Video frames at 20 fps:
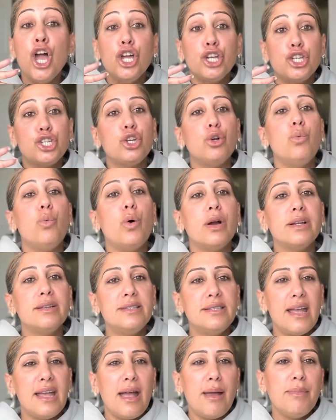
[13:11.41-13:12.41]
towards
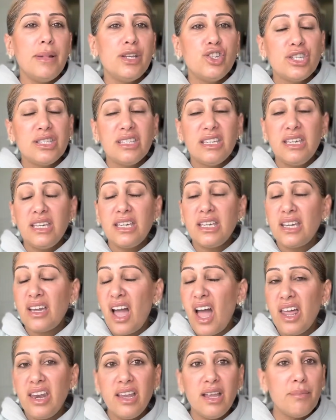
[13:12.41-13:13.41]
them, and just
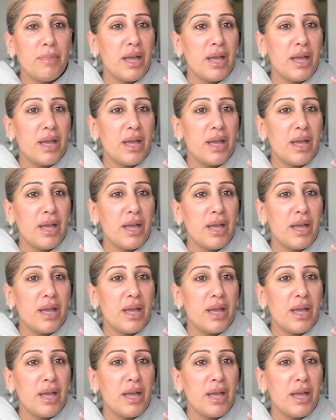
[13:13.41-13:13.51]
cutting